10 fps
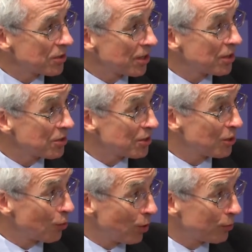say this
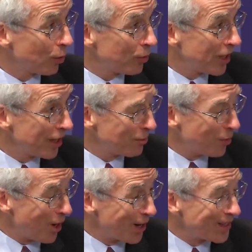isn't quite what we had in mm
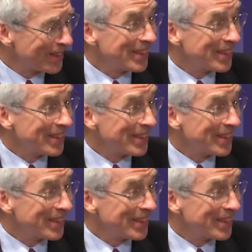-hmm. mind.